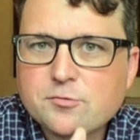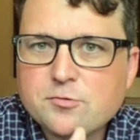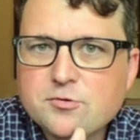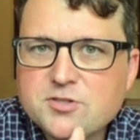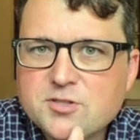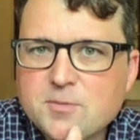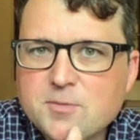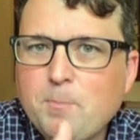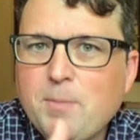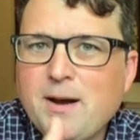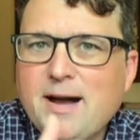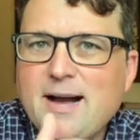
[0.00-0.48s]

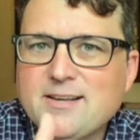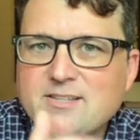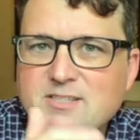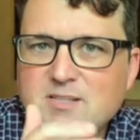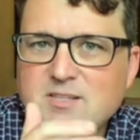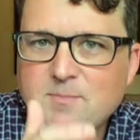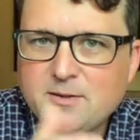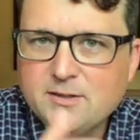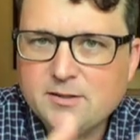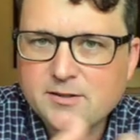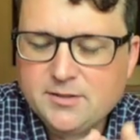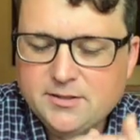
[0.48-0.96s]
some
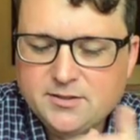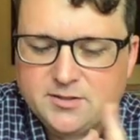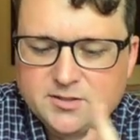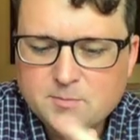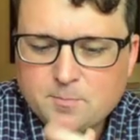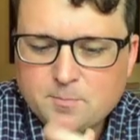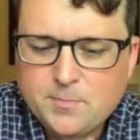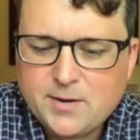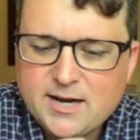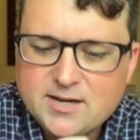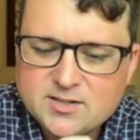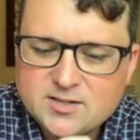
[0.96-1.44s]
possibilities,
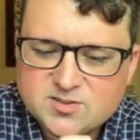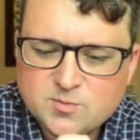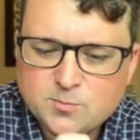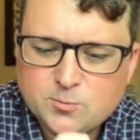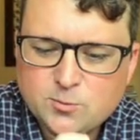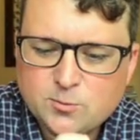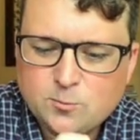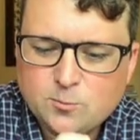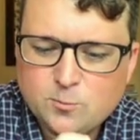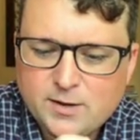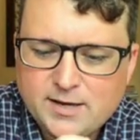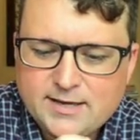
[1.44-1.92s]
some
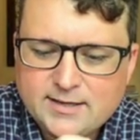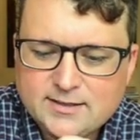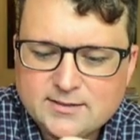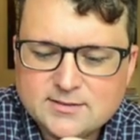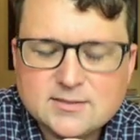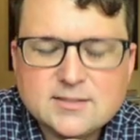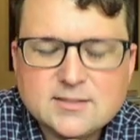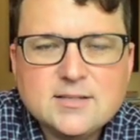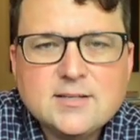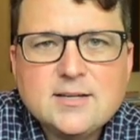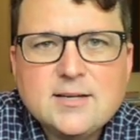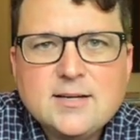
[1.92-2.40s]
possible
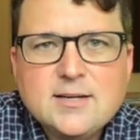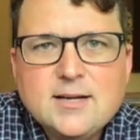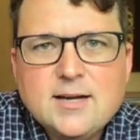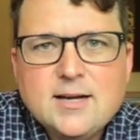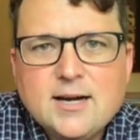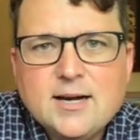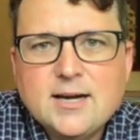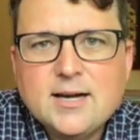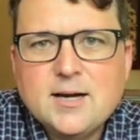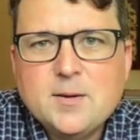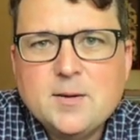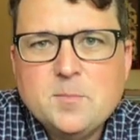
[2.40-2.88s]
ways
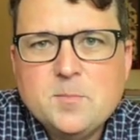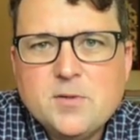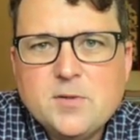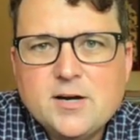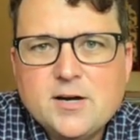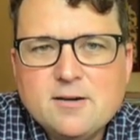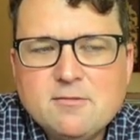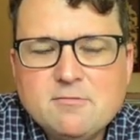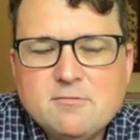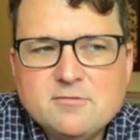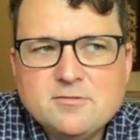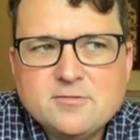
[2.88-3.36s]

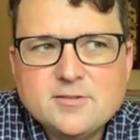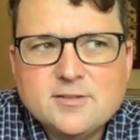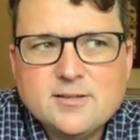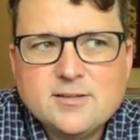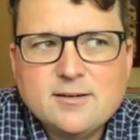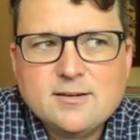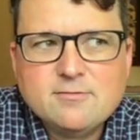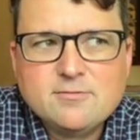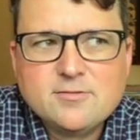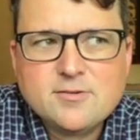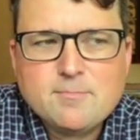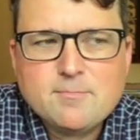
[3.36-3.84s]
of
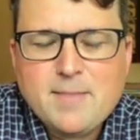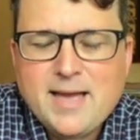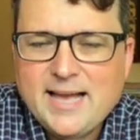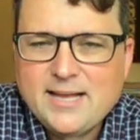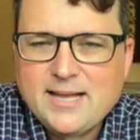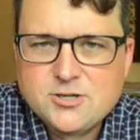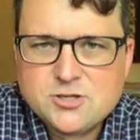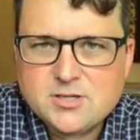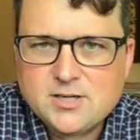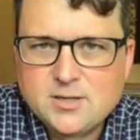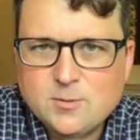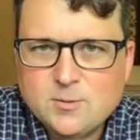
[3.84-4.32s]

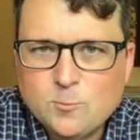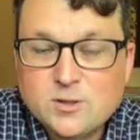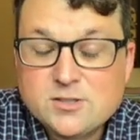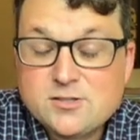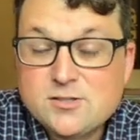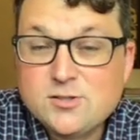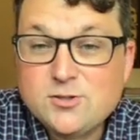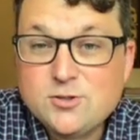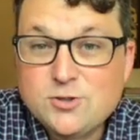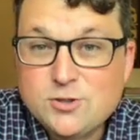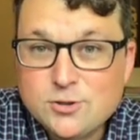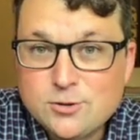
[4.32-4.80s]
imagining what
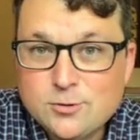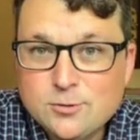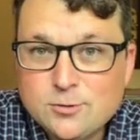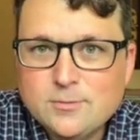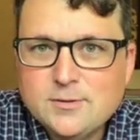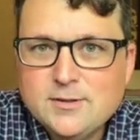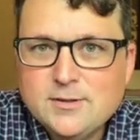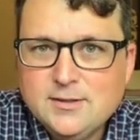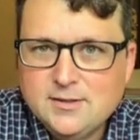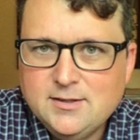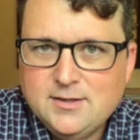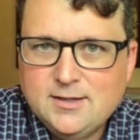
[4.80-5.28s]
to do
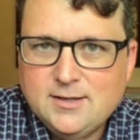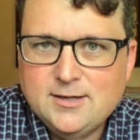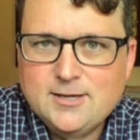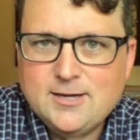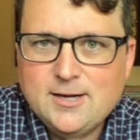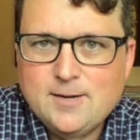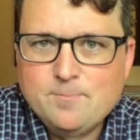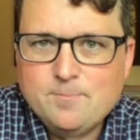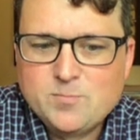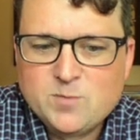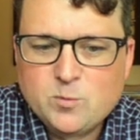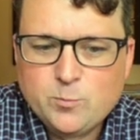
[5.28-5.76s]

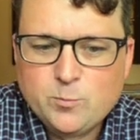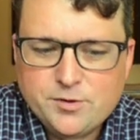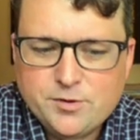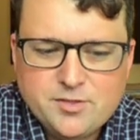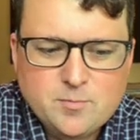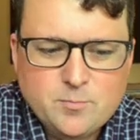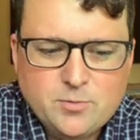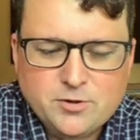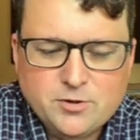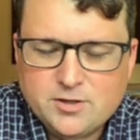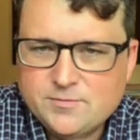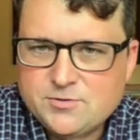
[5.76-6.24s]
with the
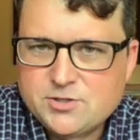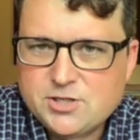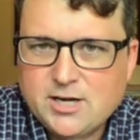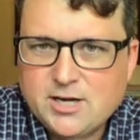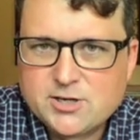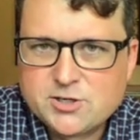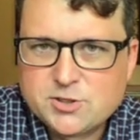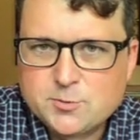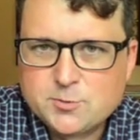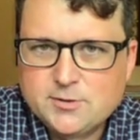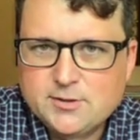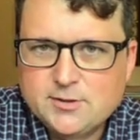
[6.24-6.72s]
book of
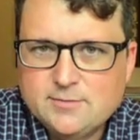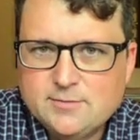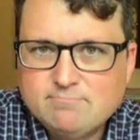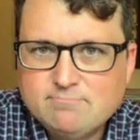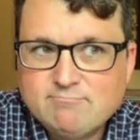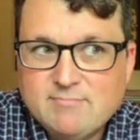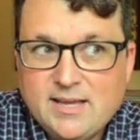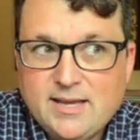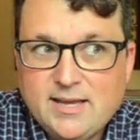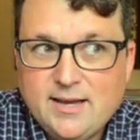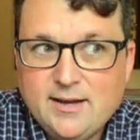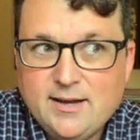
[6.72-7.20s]
Joshua
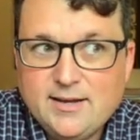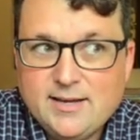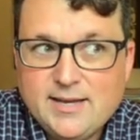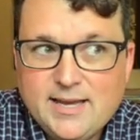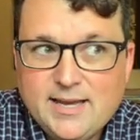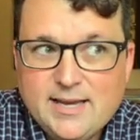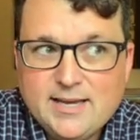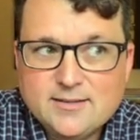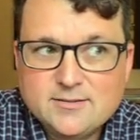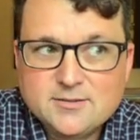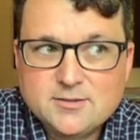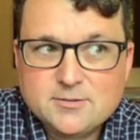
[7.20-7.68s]

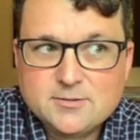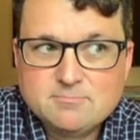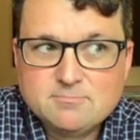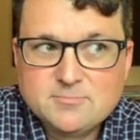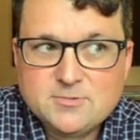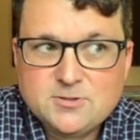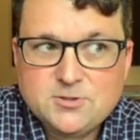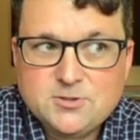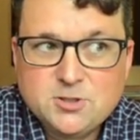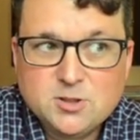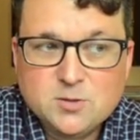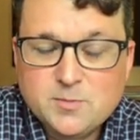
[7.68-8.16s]
and
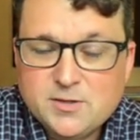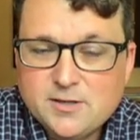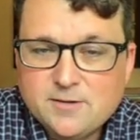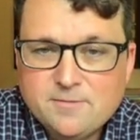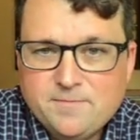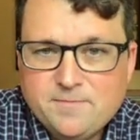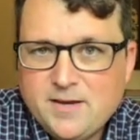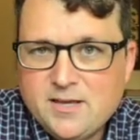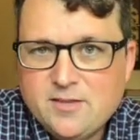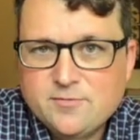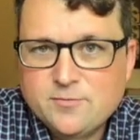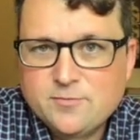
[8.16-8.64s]
still be a
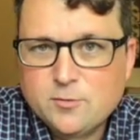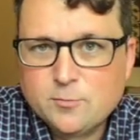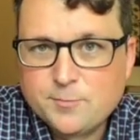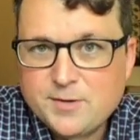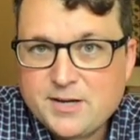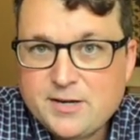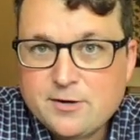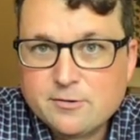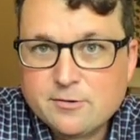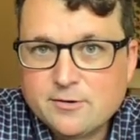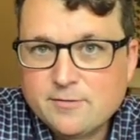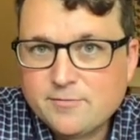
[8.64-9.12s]
faithful
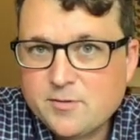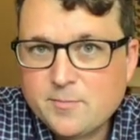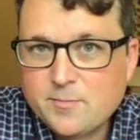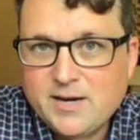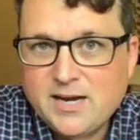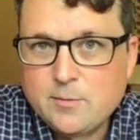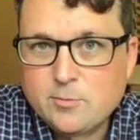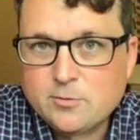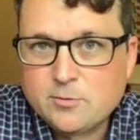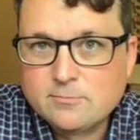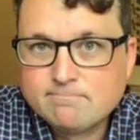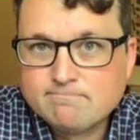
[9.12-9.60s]
reader of the
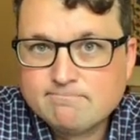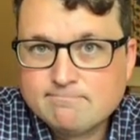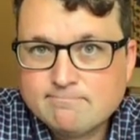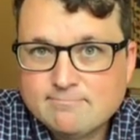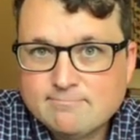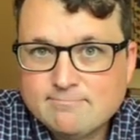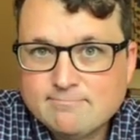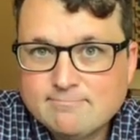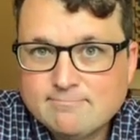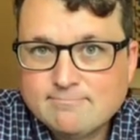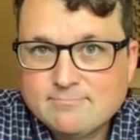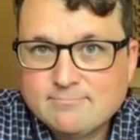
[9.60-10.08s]
Bible.
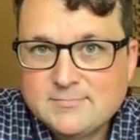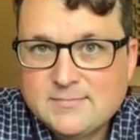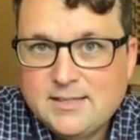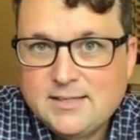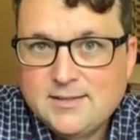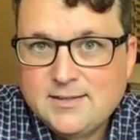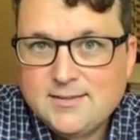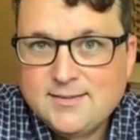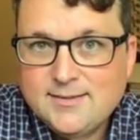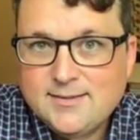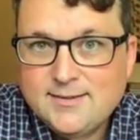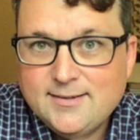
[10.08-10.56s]

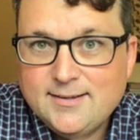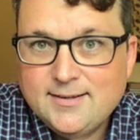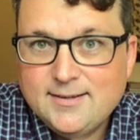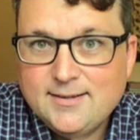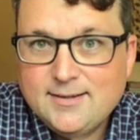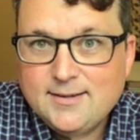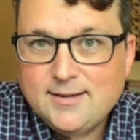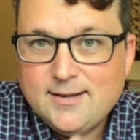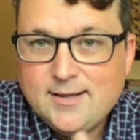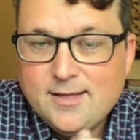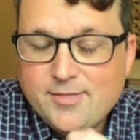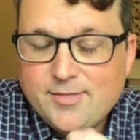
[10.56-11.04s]

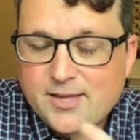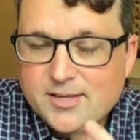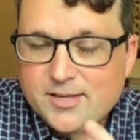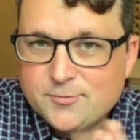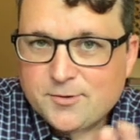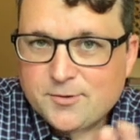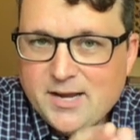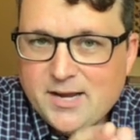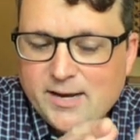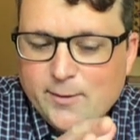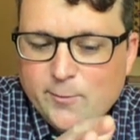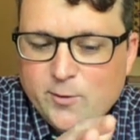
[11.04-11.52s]
Thanks for
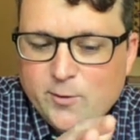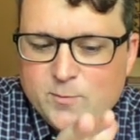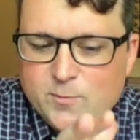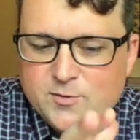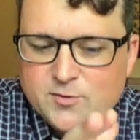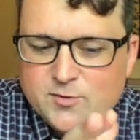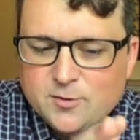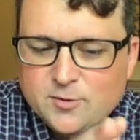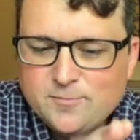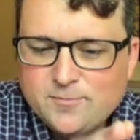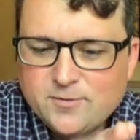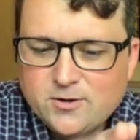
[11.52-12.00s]
hanging with me
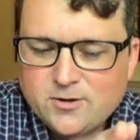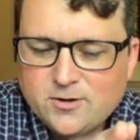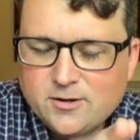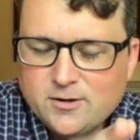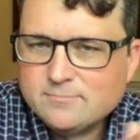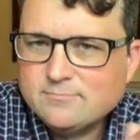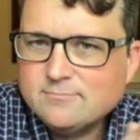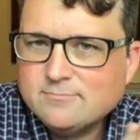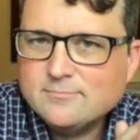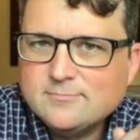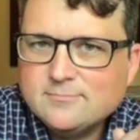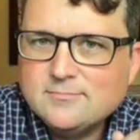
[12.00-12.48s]
so far.
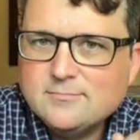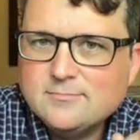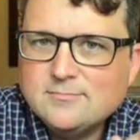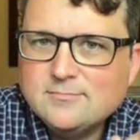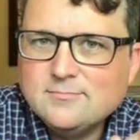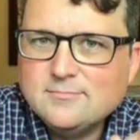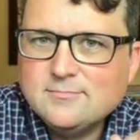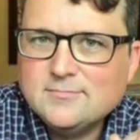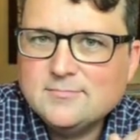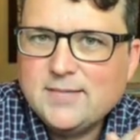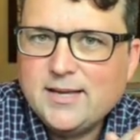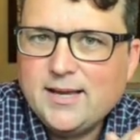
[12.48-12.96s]

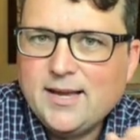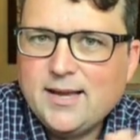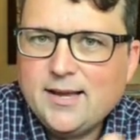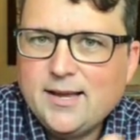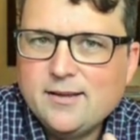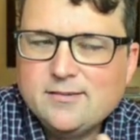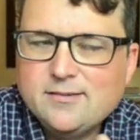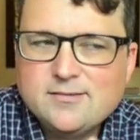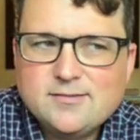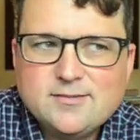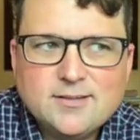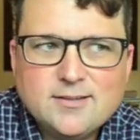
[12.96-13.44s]

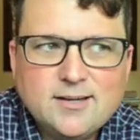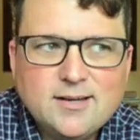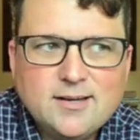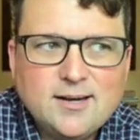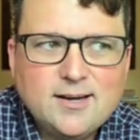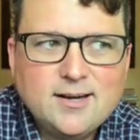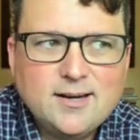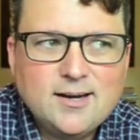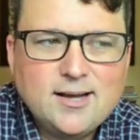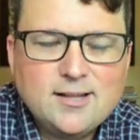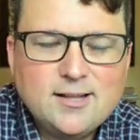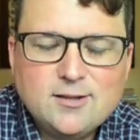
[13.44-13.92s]
And
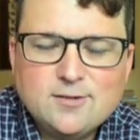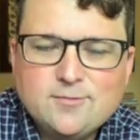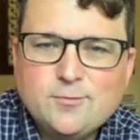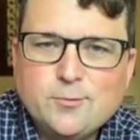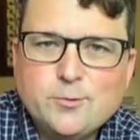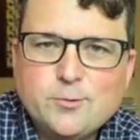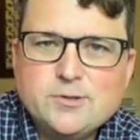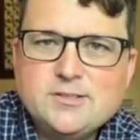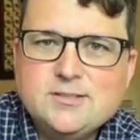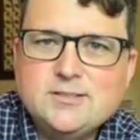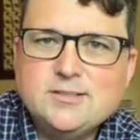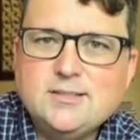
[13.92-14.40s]
I look
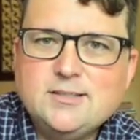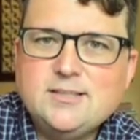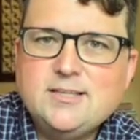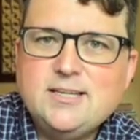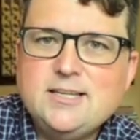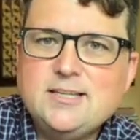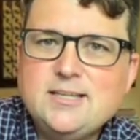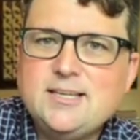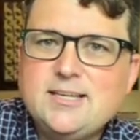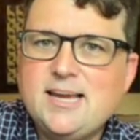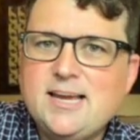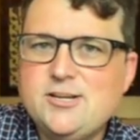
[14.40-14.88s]
forward to
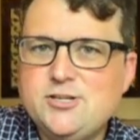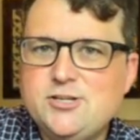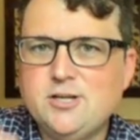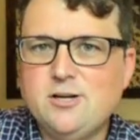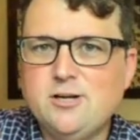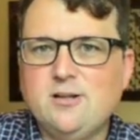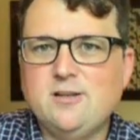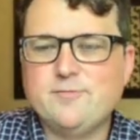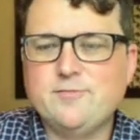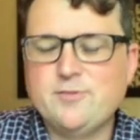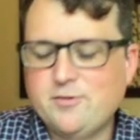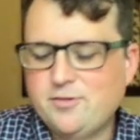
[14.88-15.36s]
engaging
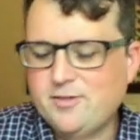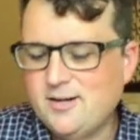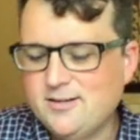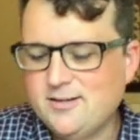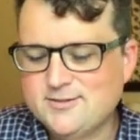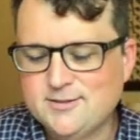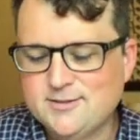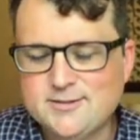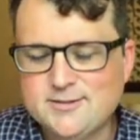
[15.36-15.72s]
all of your thoughts on